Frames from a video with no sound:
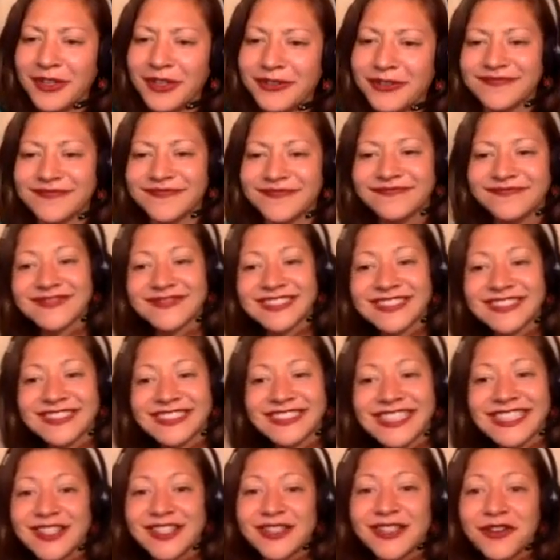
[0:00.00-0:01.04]
you.
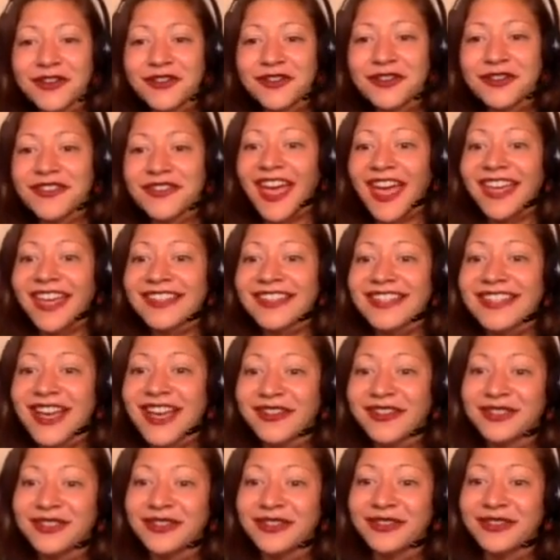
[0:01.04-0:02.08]
So that is
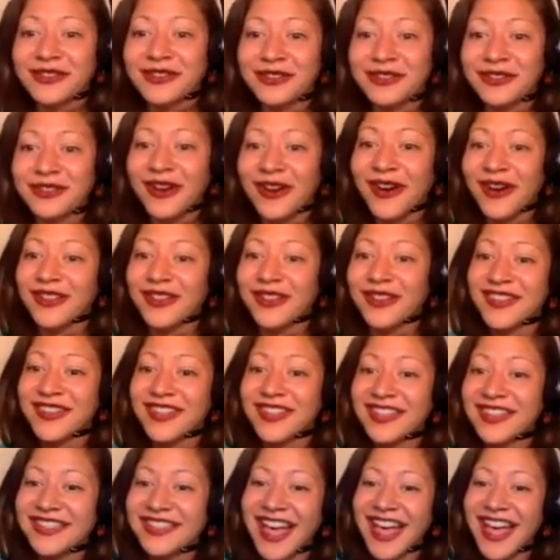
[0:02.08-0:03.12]
how to go through all of
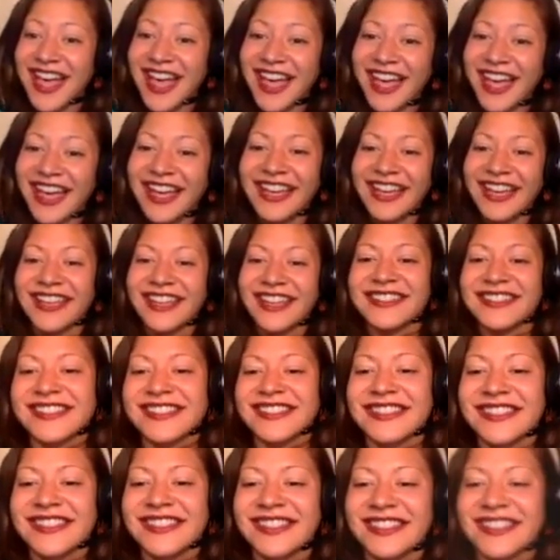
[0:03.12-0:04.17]
the
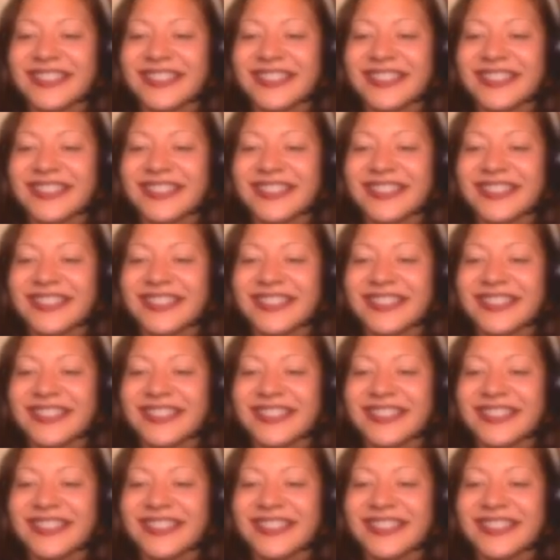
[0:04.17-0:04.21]
slides.